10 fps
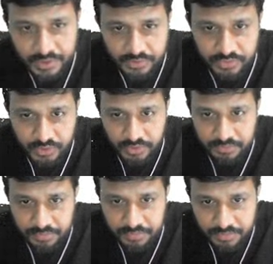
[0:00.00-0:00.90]
So
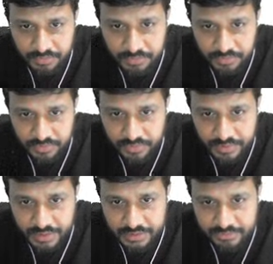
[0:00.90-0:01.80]

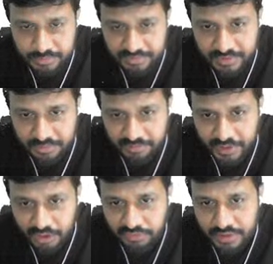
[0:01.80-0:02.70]
let this be some y
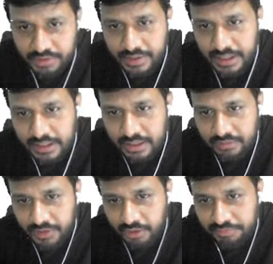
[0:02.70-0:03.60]
of n, calculate
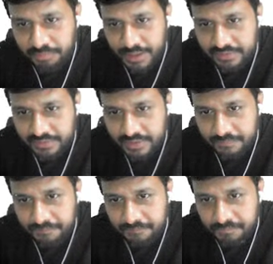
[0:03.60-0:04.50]
y of minus n.
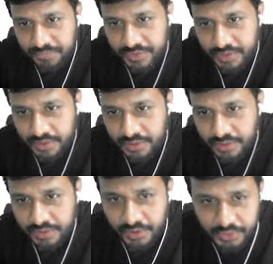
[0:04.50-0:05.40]

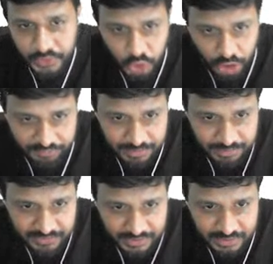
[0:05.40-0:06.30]
U of n
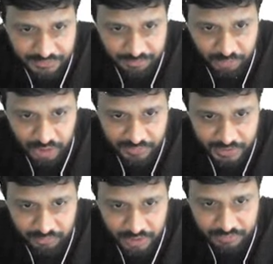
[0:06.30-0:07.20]
means exists from what value
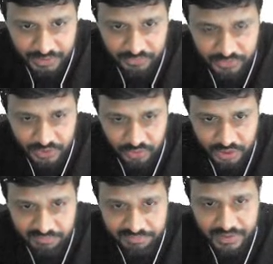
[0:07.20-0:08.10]
to what value? 0 to
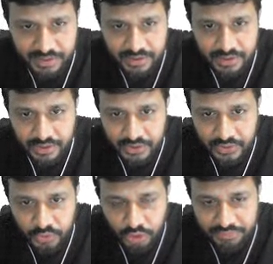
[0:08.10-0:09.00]
infinite.
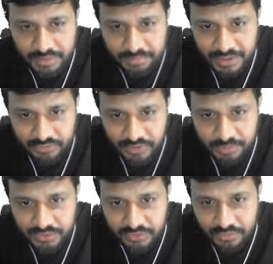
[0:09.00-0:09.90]
U of n minus 1
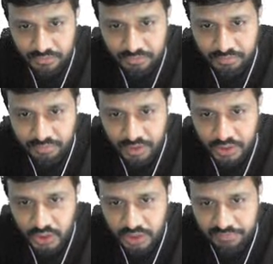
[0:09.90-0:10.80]
means
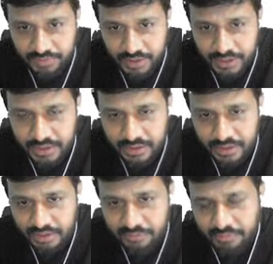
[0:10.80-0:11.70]
1 to infinite.
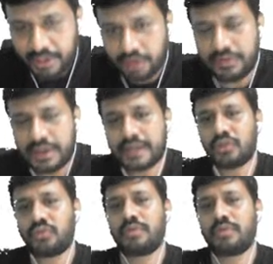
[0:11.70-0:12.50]
Y of n exists from